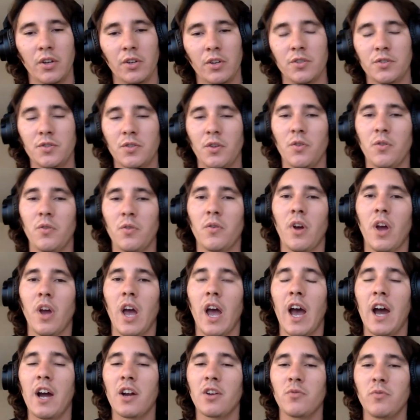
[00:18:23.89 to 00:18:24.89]
So
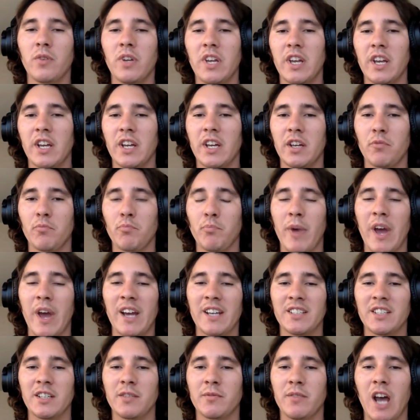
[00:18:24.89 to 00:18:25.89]
how do we get
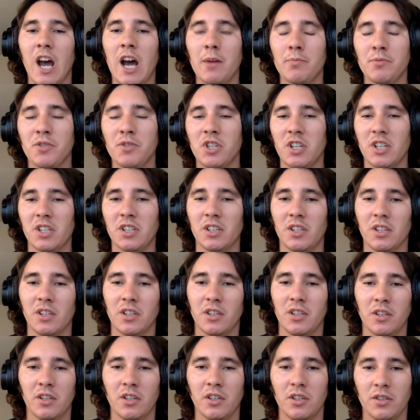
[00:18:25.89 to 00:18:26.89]
mass adoption
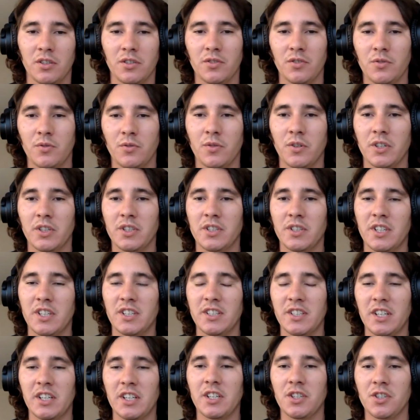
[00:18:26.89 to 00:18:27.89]
towards
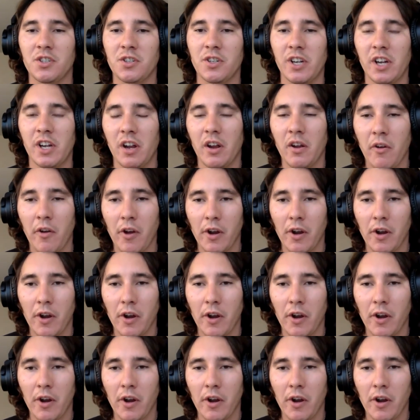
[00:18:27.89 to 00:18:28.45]
this industry?